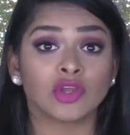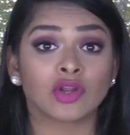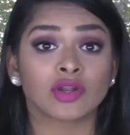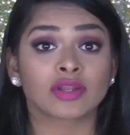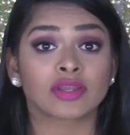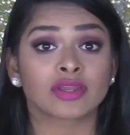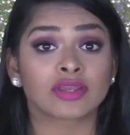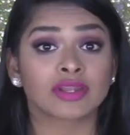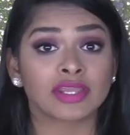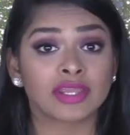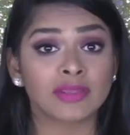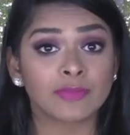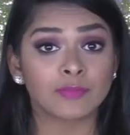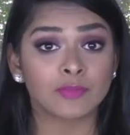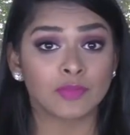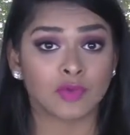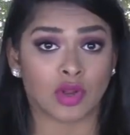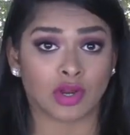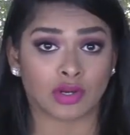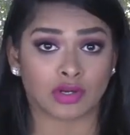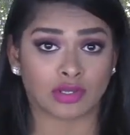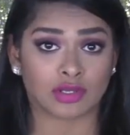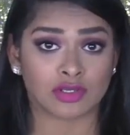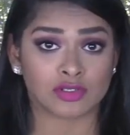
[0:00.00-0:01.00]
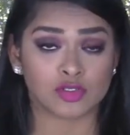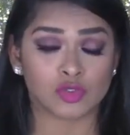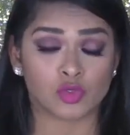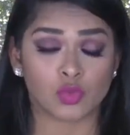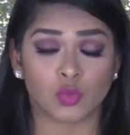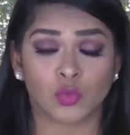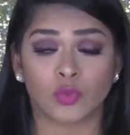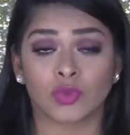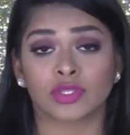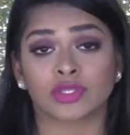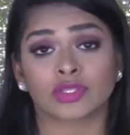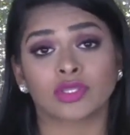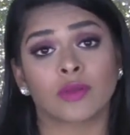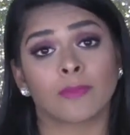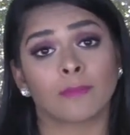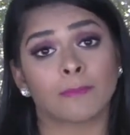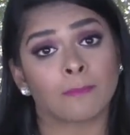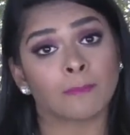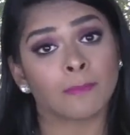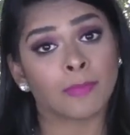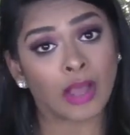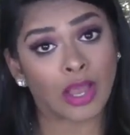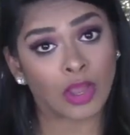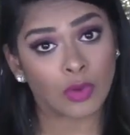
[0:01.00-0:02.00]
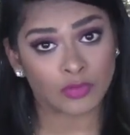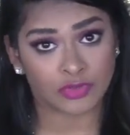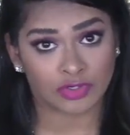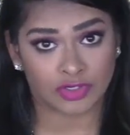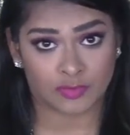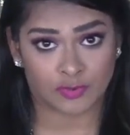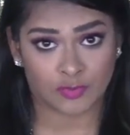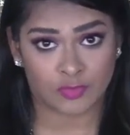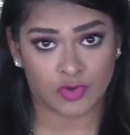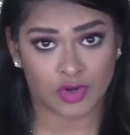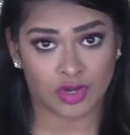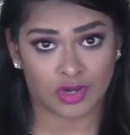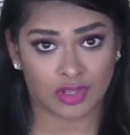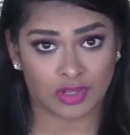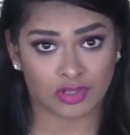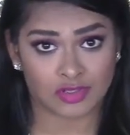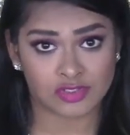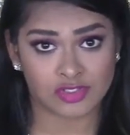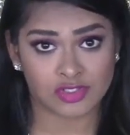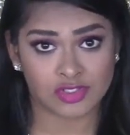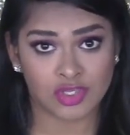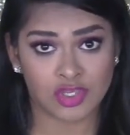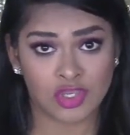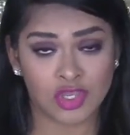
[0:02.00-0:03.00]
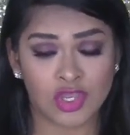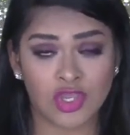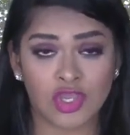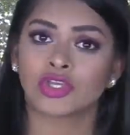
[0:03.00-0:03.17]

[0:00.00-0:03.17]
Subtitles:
your cream products with powdered products.